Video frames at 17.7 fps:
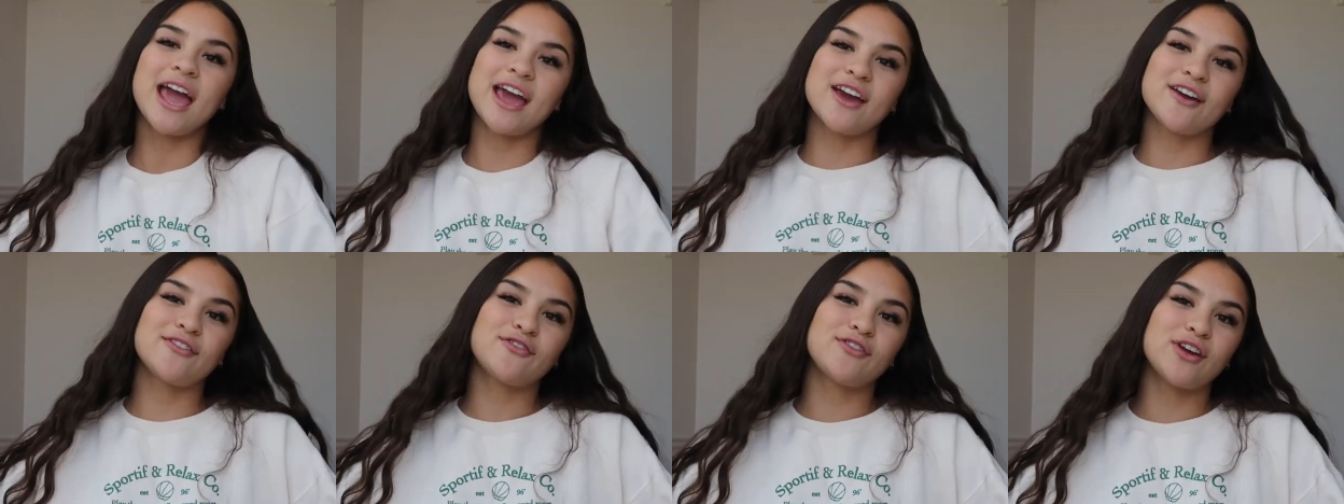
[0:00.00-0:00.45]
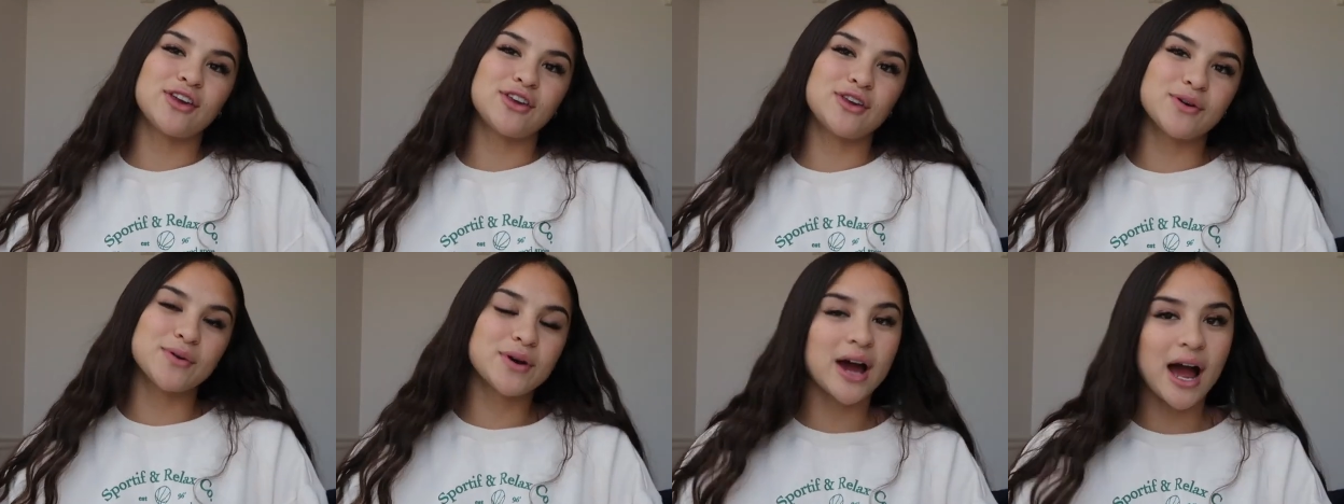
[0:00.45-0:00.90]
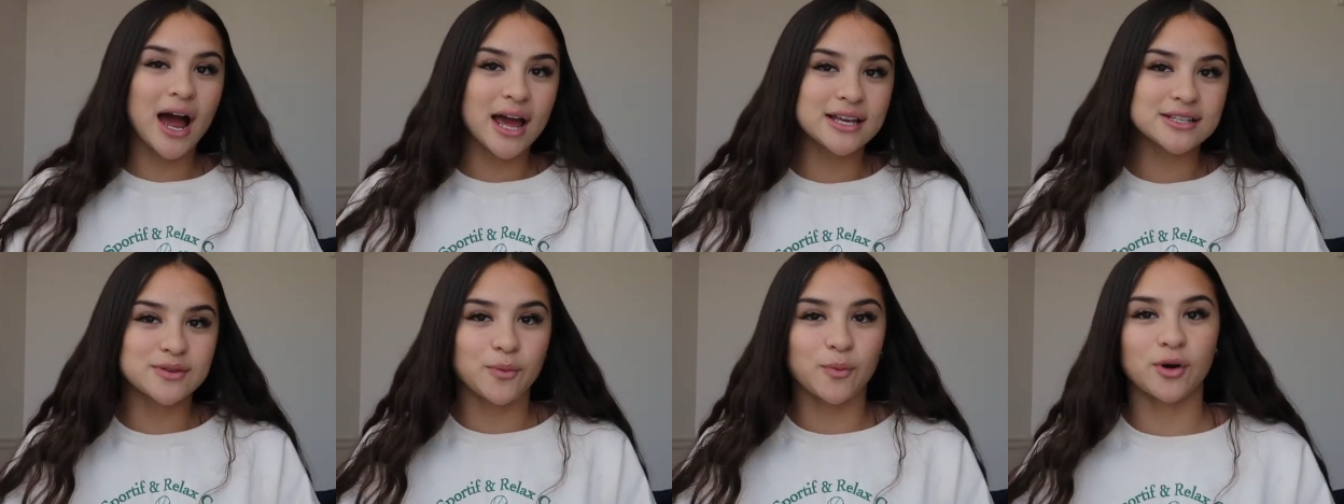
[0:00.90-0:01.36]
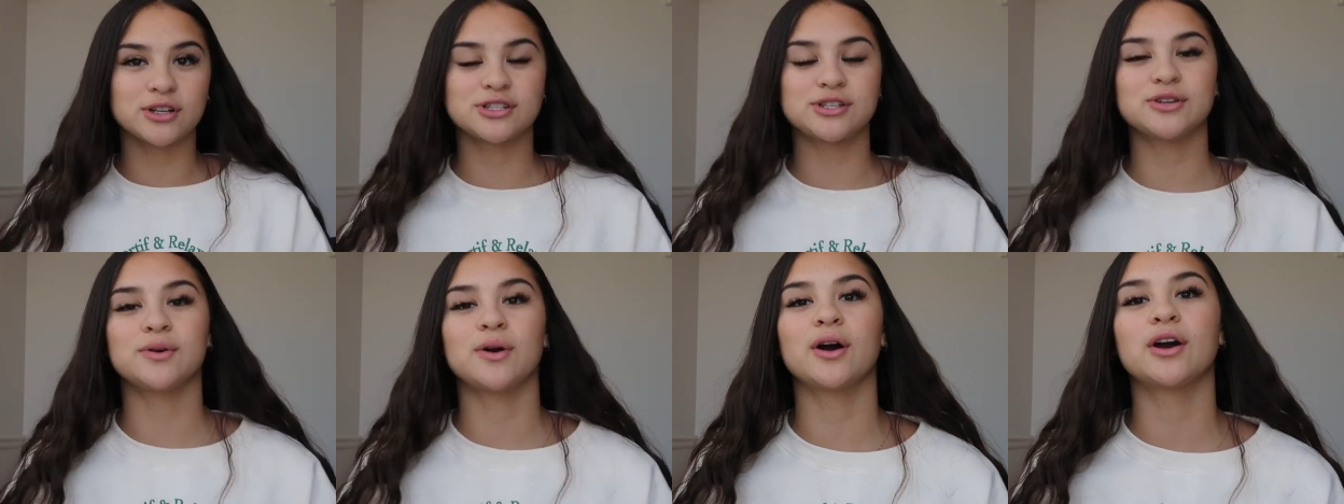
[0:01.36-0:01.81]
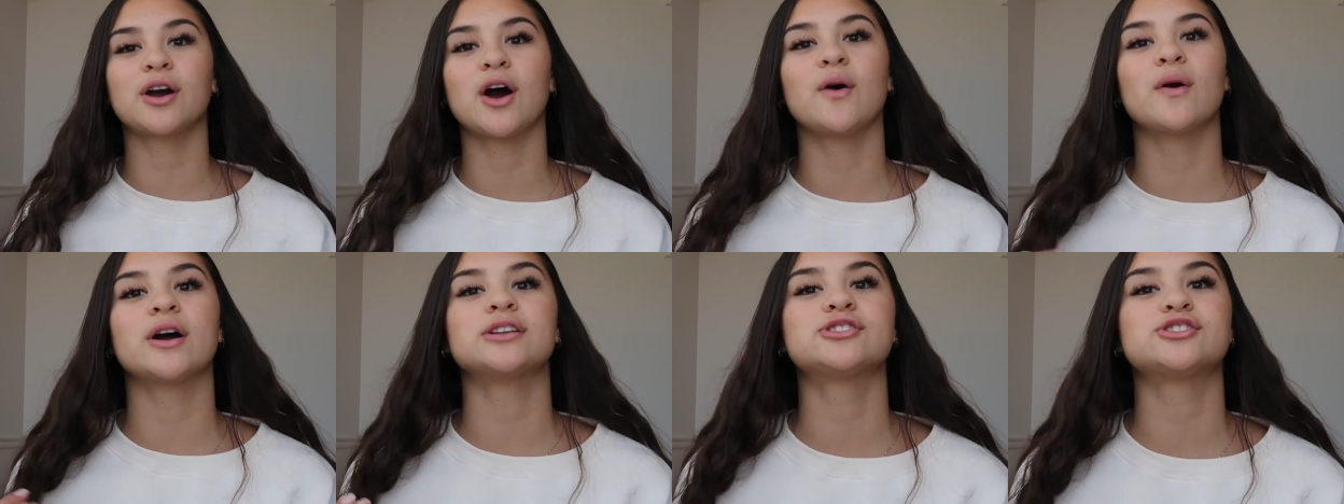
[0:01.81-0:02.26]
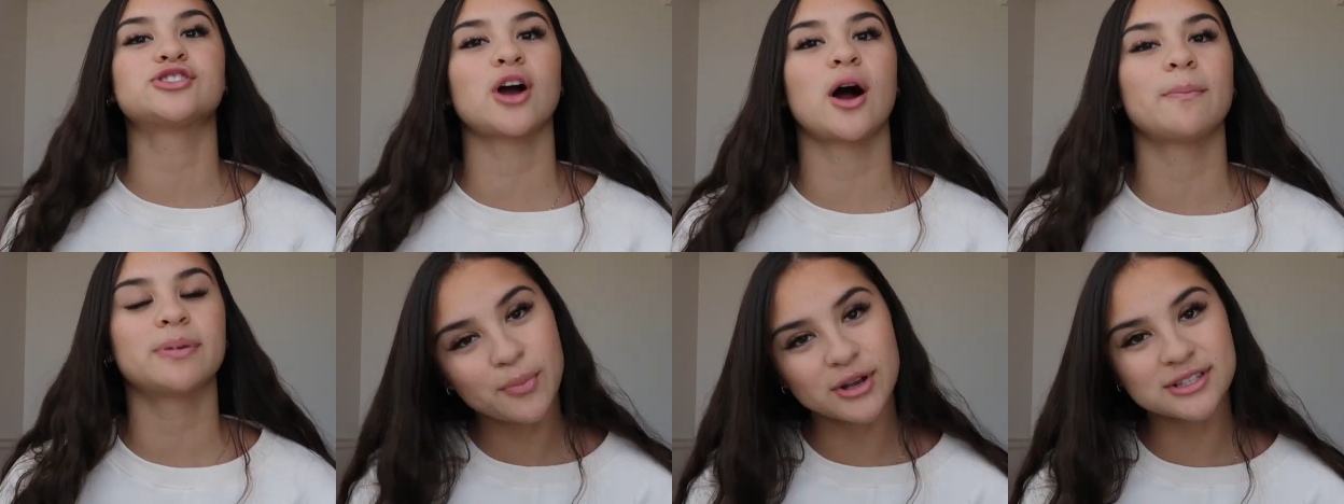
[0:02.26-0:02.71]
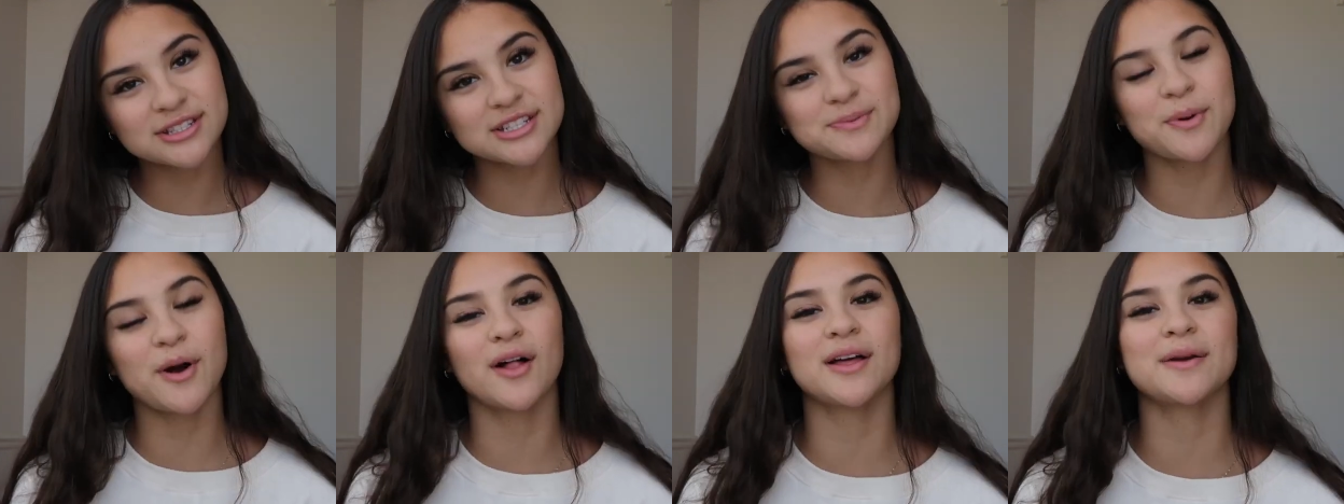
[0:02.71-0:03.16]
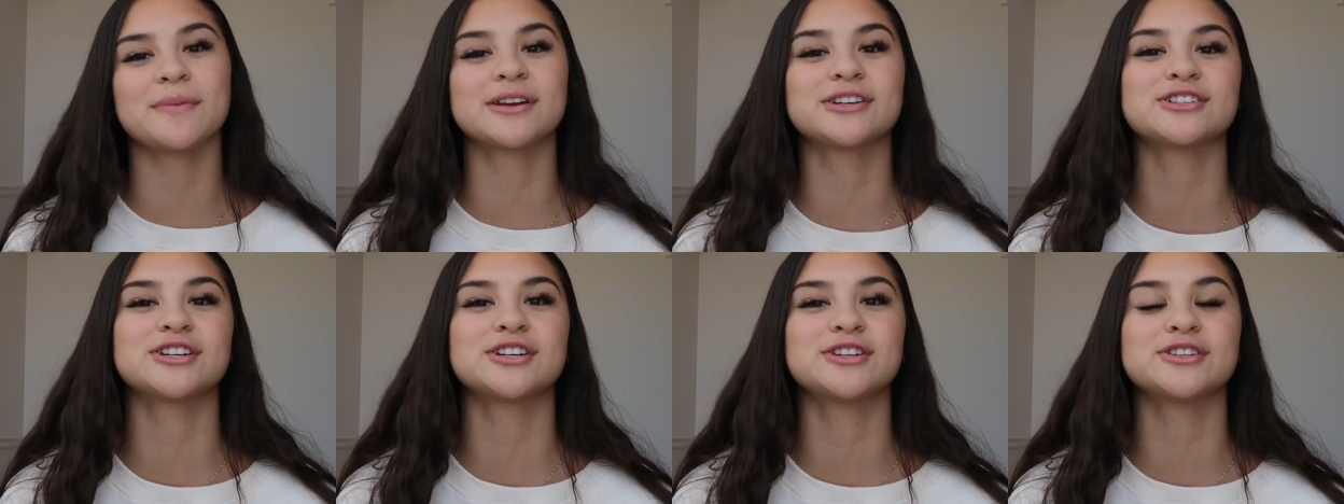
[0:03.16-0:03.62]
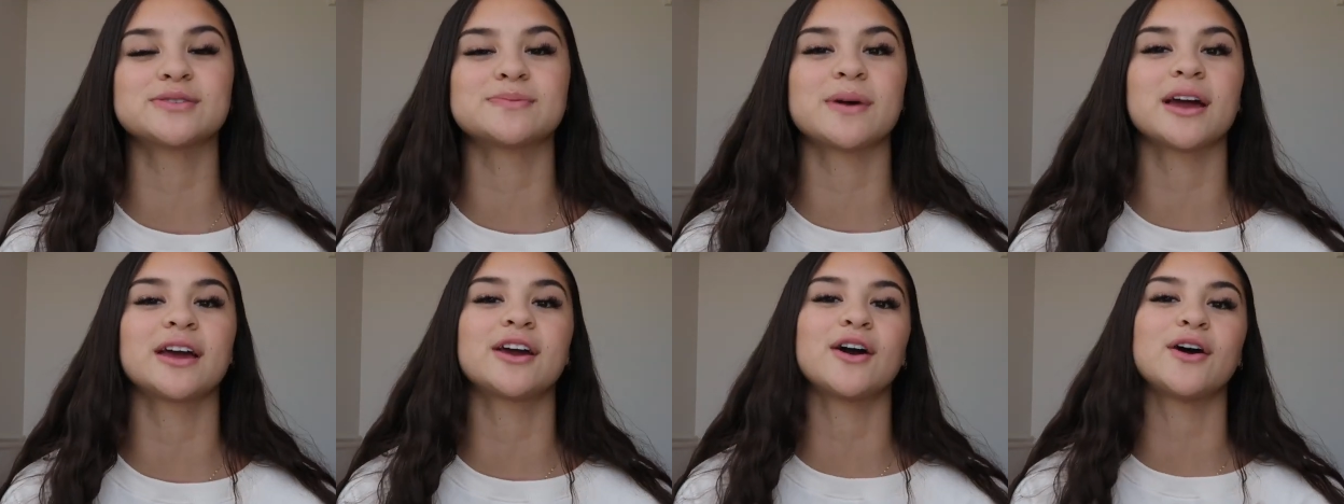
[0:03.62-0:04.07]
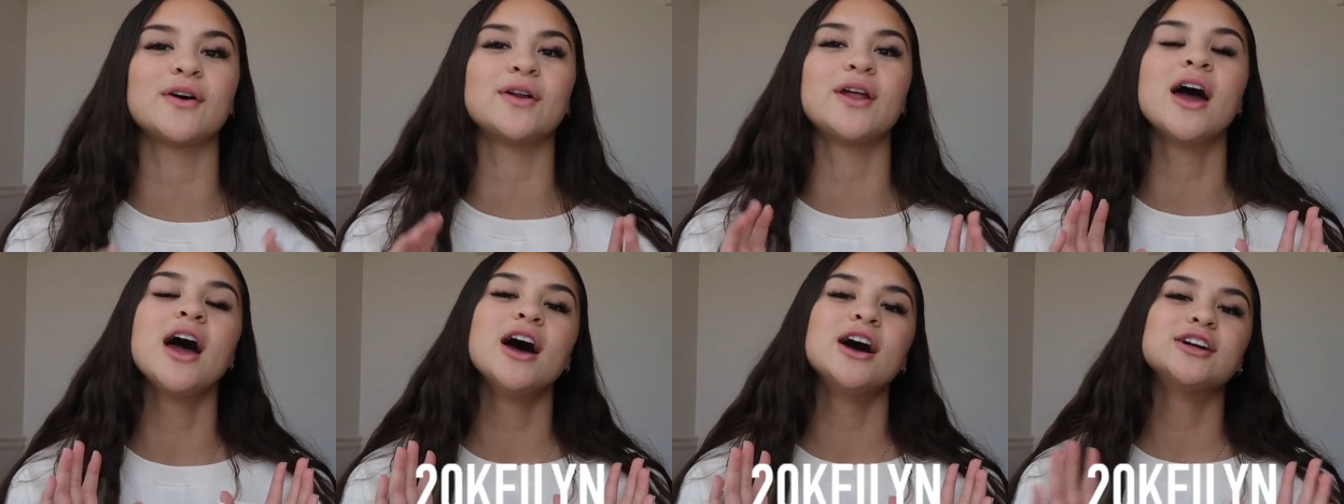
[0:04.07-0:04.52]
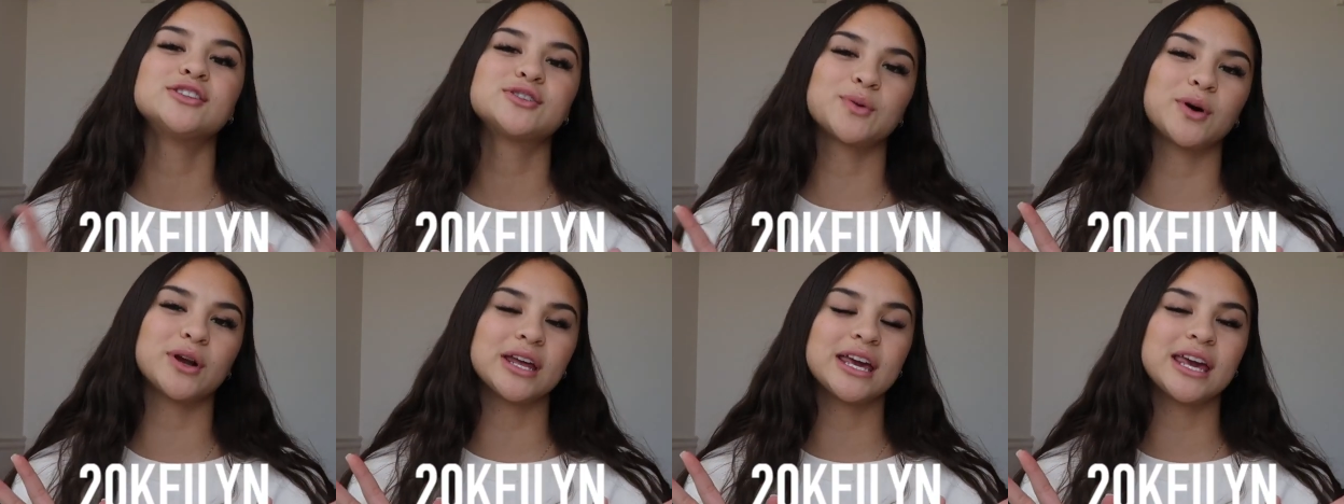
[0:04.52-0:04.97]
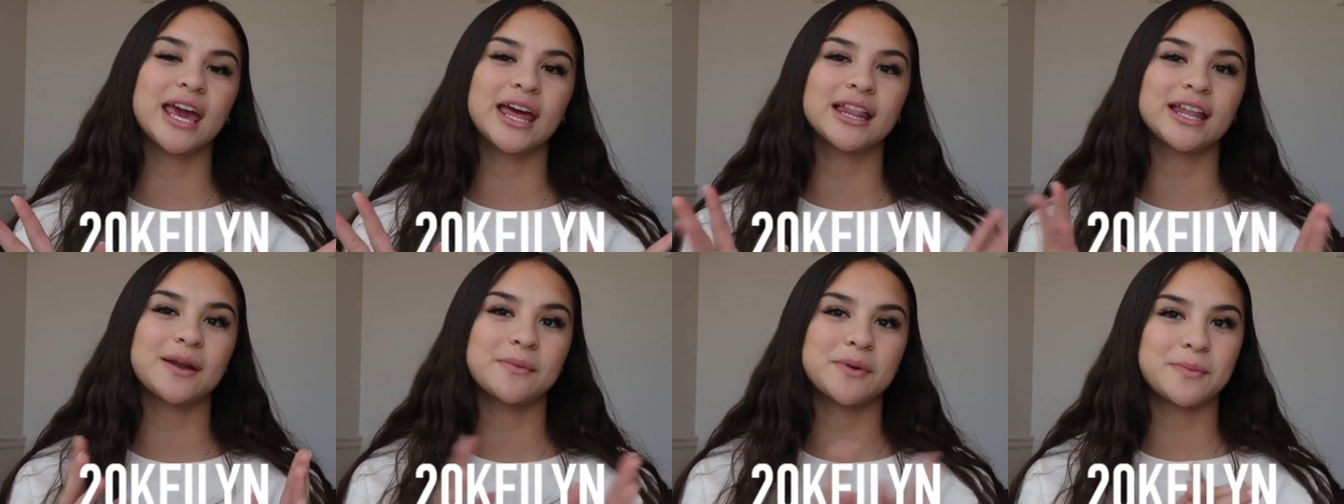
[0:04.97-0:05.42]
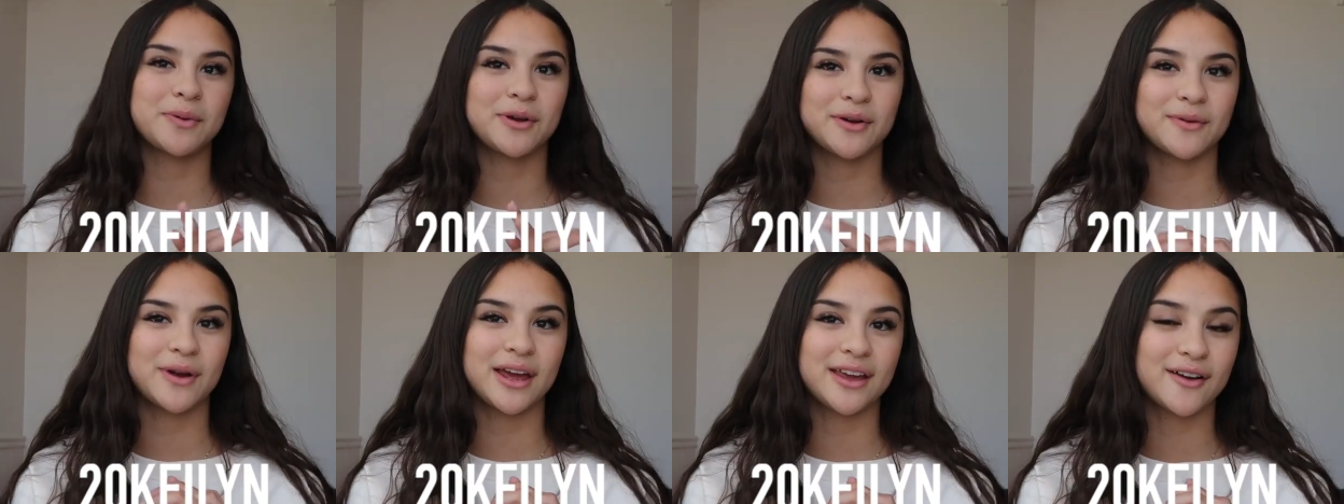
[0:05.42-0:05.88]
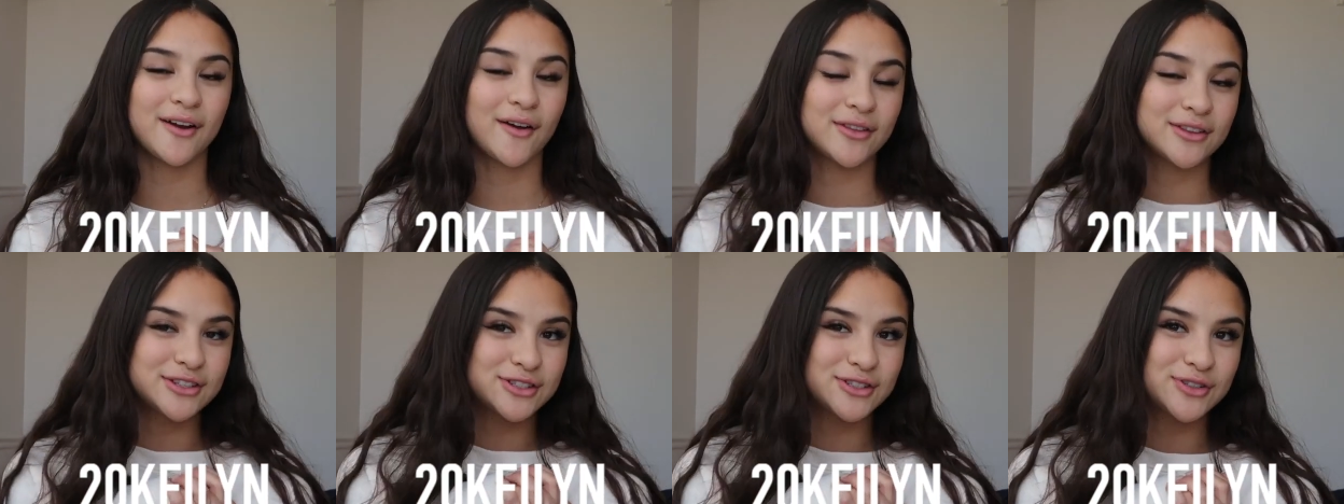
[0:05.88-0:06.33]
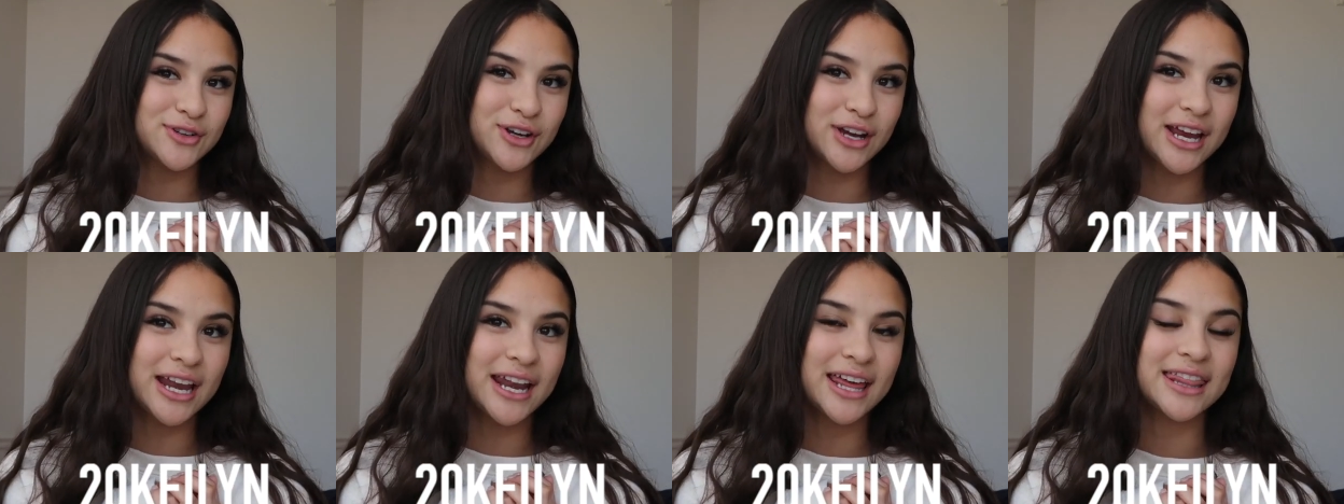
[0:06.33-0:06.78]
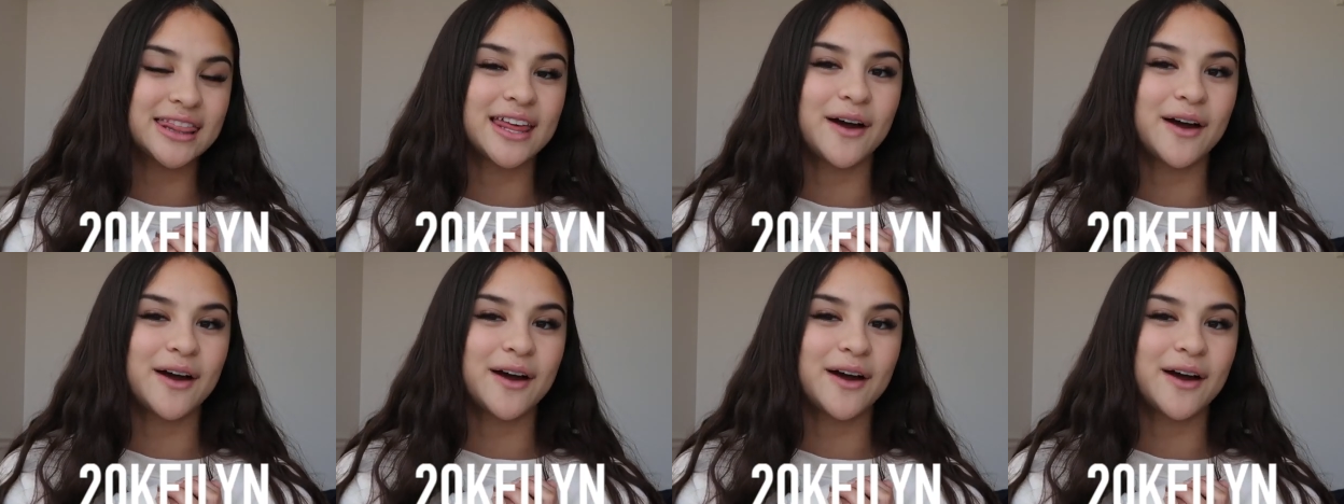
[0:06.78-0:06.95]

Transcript: If you guys want to go and shop Princess Polly, make sure you use my code 20Keilyn. I'm gonna put it right here on the screen.